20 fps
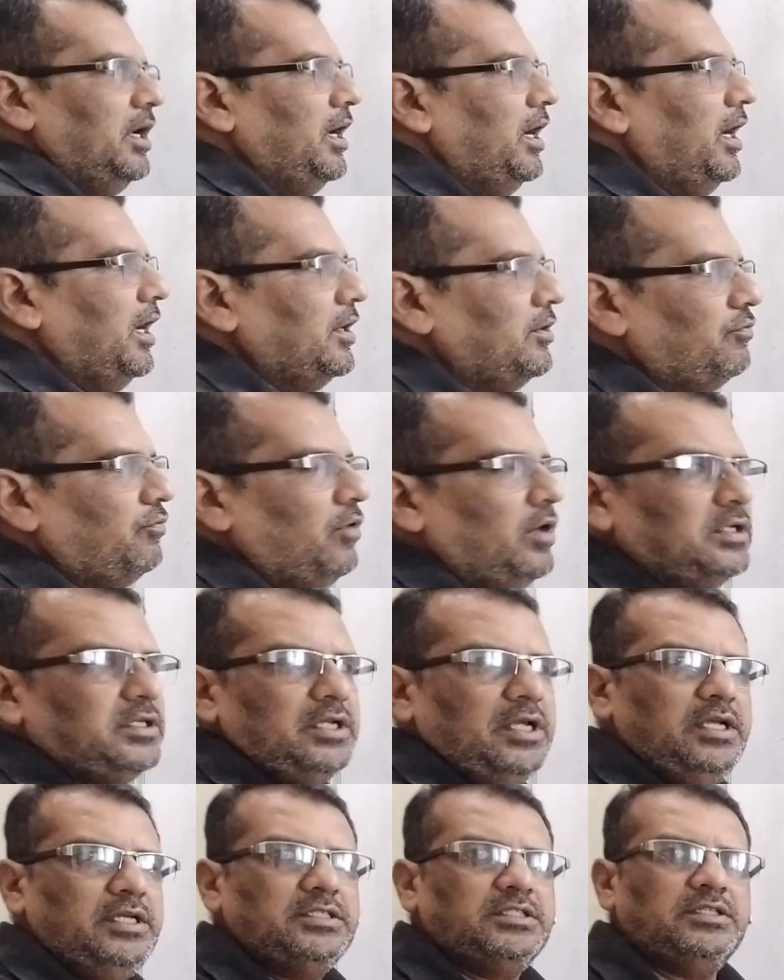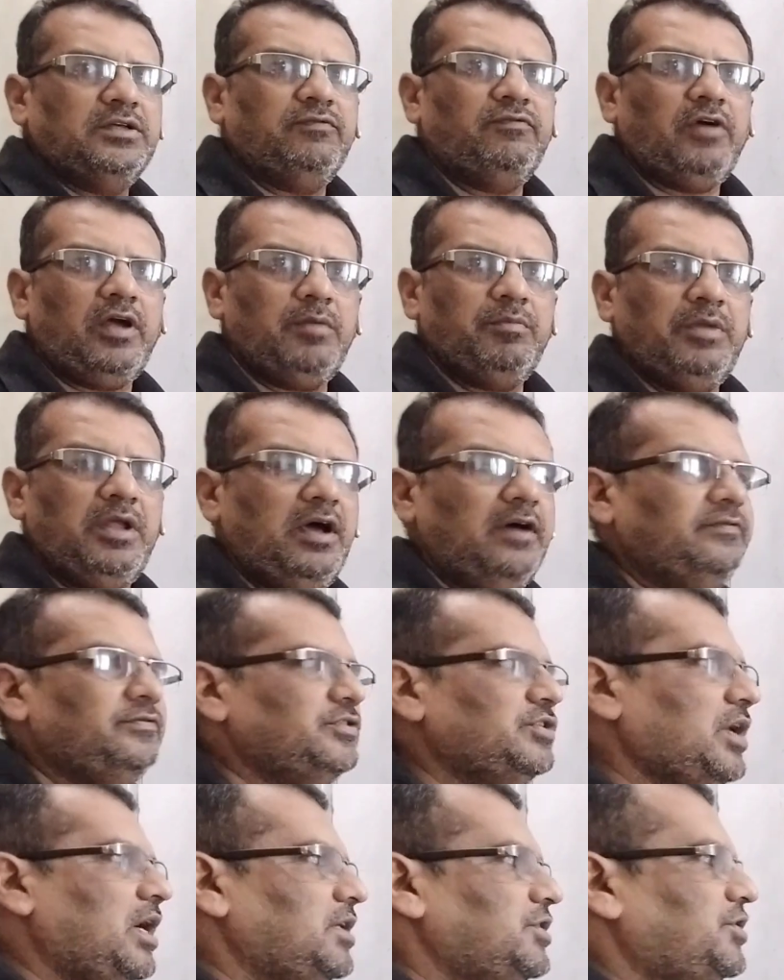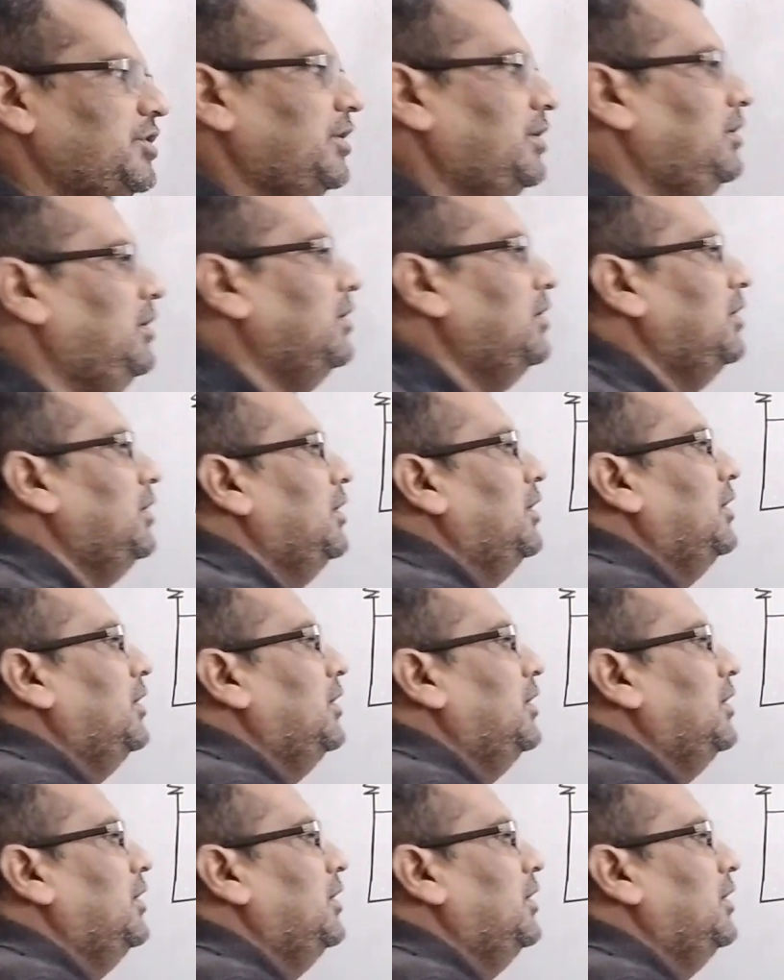And what is the formula of charging?